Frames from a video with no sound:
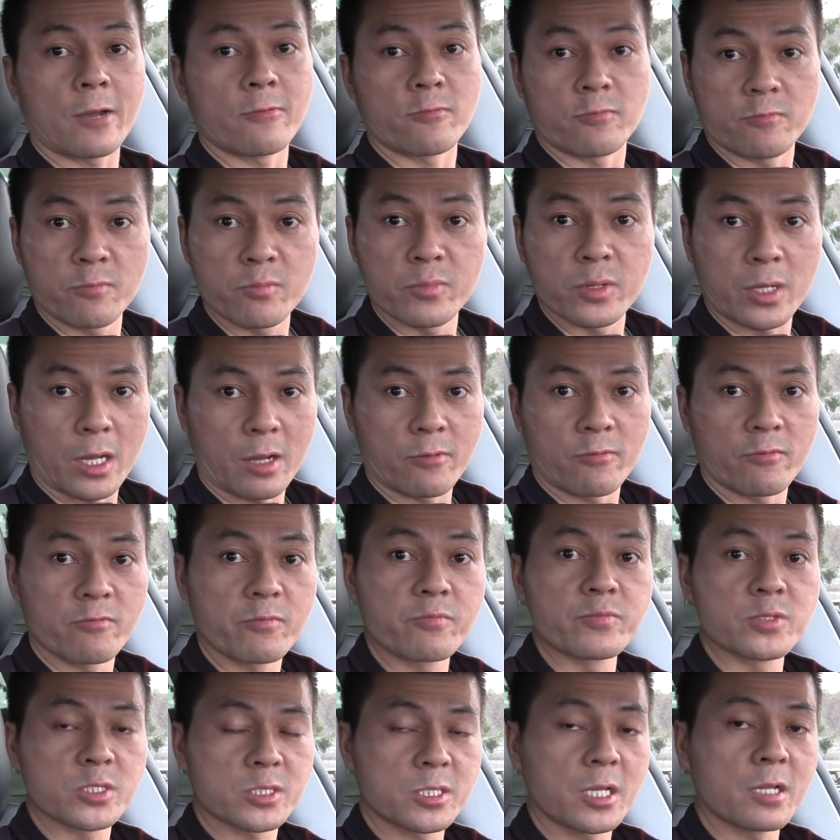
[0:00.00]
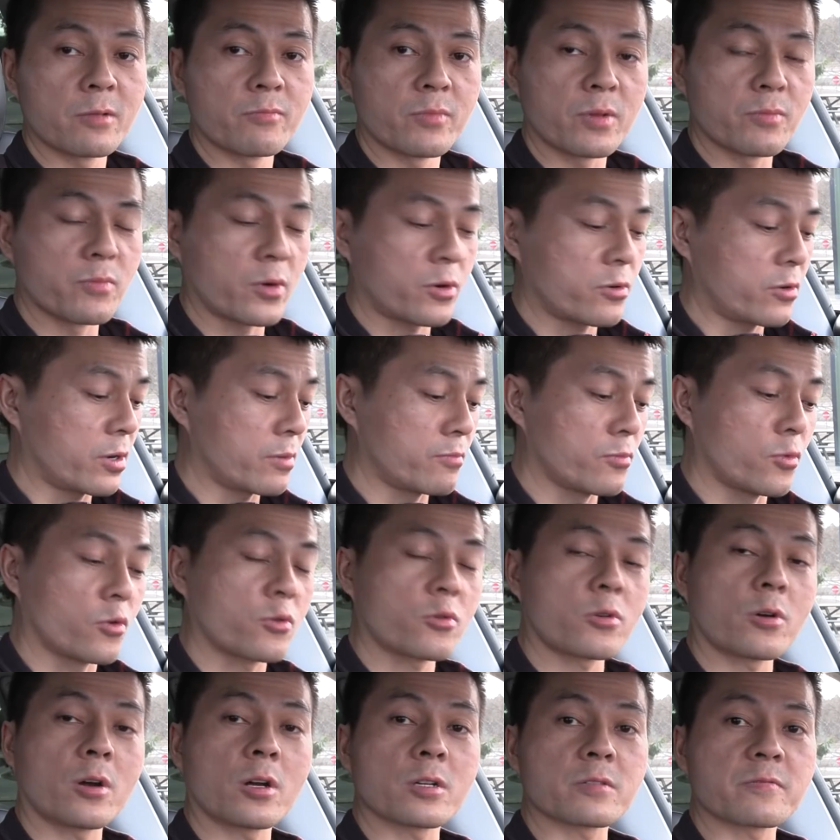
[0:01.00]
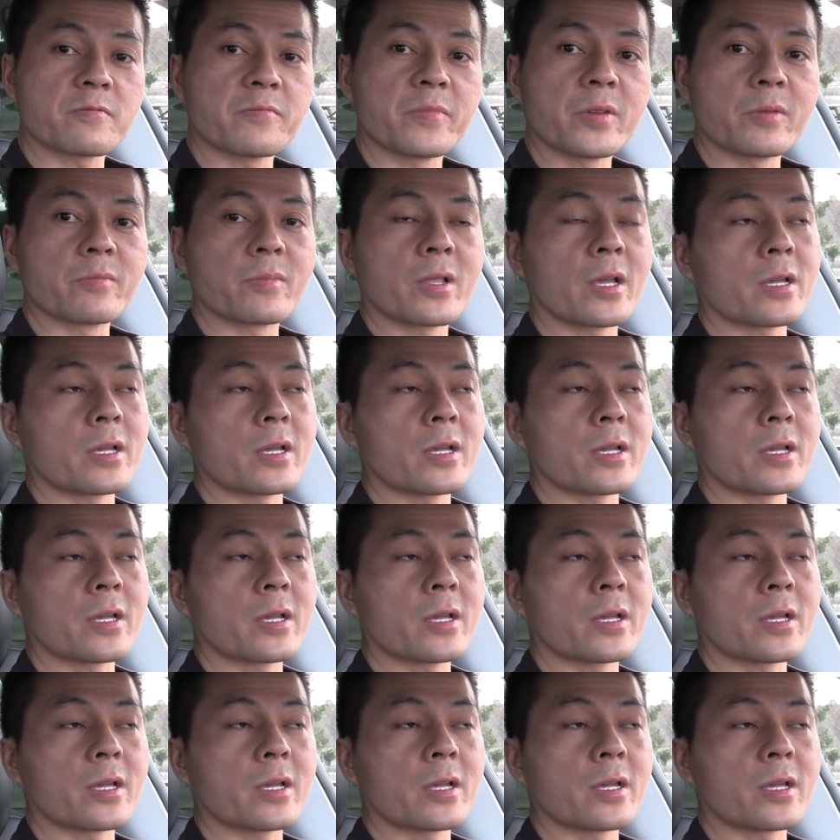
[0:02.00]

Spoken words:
I will still be borrowing more cars from him,